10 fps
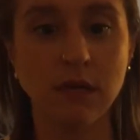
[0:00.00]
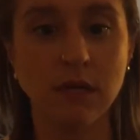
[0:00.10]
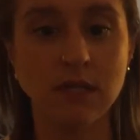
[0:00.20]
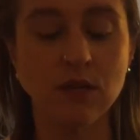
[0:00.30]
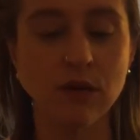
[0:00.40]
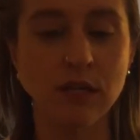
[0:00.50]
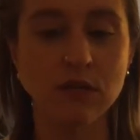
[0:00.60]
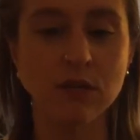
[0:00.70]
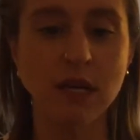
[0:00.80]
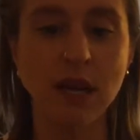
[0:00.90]
it's going
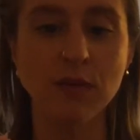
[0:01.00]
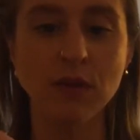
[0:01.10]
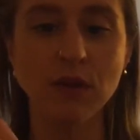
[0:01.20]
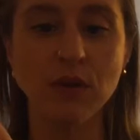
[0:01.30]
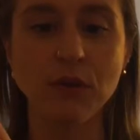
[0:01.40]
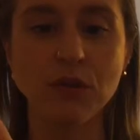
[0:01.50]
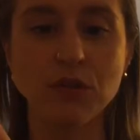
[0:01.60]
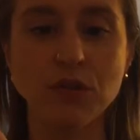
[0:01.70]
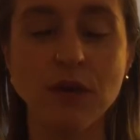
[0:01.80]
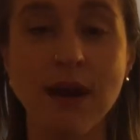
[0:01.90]
to enable you
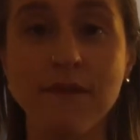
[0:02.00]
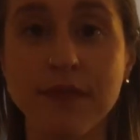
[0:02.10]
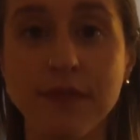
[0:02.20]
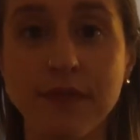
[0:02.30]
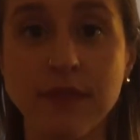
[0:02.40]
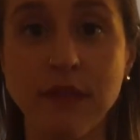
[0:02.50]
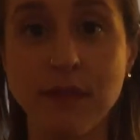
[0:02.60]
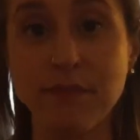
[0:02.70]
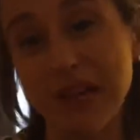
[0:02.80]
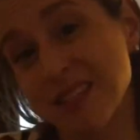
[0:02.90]
to have
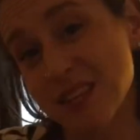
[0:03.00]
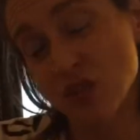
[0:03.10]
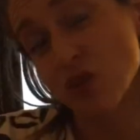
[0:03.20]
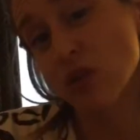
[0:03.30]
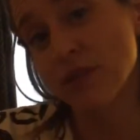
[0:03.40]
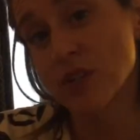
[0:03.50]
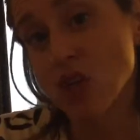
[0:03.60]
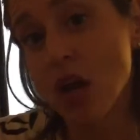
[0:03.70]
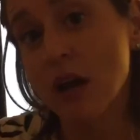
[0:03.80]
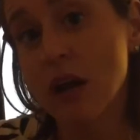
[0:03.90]
the best control of your
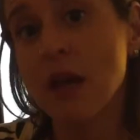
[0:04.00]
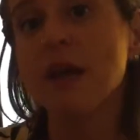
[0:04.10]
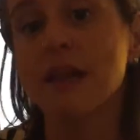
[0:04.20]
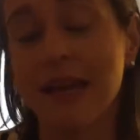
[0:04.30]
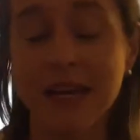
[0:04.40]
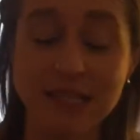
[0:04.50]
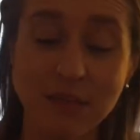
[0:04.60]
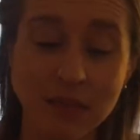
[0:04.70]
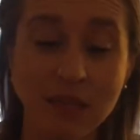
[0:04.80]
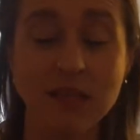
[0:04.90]
dog, like I
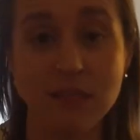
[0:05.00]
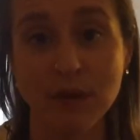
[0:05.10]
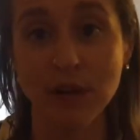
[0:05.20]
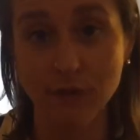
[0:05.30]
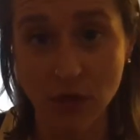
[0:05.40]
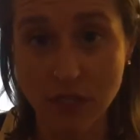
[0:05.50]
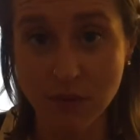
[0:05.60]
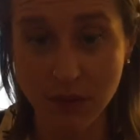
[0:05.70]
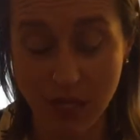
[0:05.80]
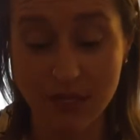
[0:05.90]
said, with the least amount of force,
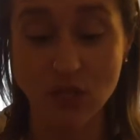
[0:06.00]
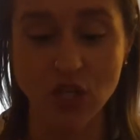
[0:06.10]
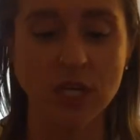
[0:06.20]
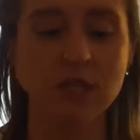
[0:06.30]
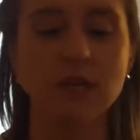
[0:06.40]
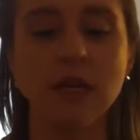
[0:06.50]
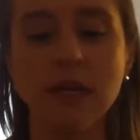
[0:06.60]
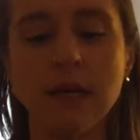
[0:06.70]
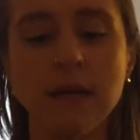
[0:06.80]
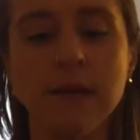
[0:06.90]
and be nice and gentle.
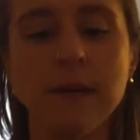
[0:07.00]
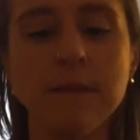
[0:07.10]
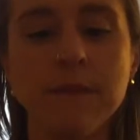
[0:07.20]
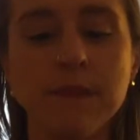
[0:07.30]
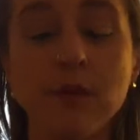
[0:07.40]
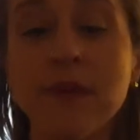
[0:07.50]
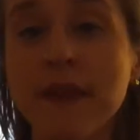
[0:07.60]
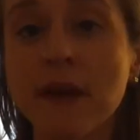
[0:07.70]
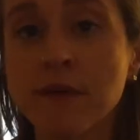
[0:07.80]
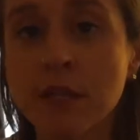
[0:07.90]
The one
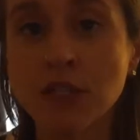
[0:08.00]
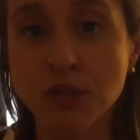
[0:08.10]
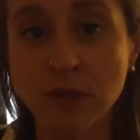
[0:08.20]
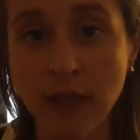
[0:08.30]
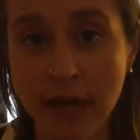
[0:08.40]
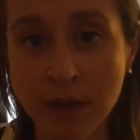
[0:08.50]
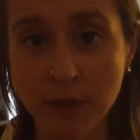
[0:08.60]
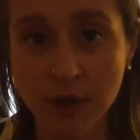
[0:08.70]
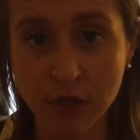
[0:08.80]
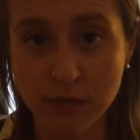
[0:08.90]
thing I really do like
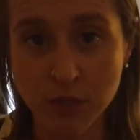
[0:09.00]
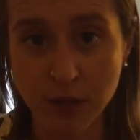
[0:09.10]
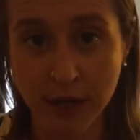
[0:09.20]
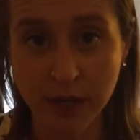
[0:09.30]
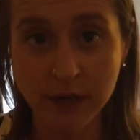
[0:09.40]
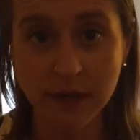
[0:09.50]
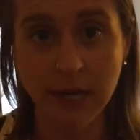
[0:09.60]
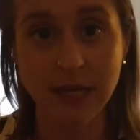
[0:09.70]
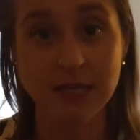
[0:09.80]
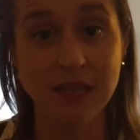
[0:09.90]
about Springer,
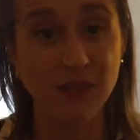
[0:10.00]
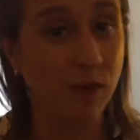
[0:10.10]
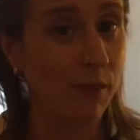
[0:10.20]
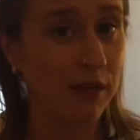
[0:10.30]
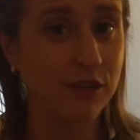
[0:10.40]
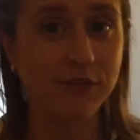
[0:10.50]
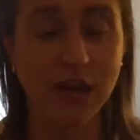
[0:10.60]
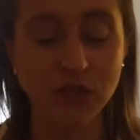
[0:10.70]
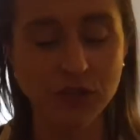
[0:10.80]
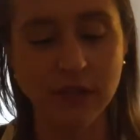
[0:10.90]
like I said, they're well
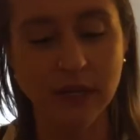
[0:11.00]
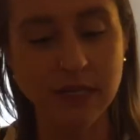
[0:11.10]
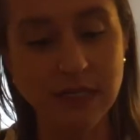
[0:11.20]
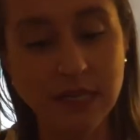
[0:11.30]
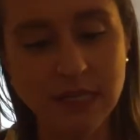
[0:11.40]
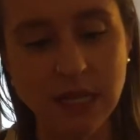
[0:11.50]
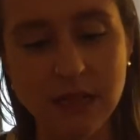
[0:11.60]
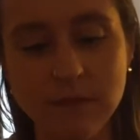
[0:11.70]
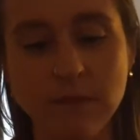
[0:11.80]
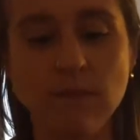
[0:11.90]
manufactured, they're
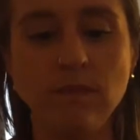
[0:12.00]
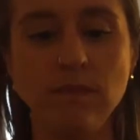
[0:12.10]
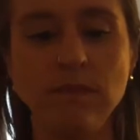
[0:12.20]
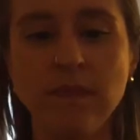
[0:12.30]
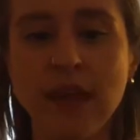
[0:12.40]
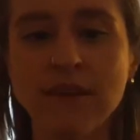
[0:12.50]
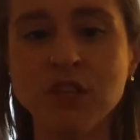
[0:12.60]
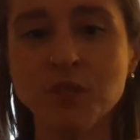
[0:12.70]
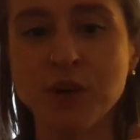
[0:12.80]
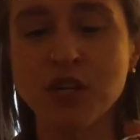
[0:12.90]
consistent. They have
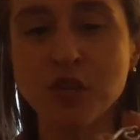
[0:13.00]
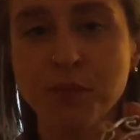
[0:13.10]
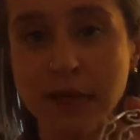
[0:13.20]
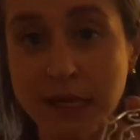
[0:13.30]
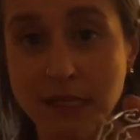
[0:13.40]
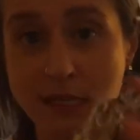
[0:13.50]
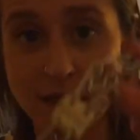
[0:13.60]
this pressure plate.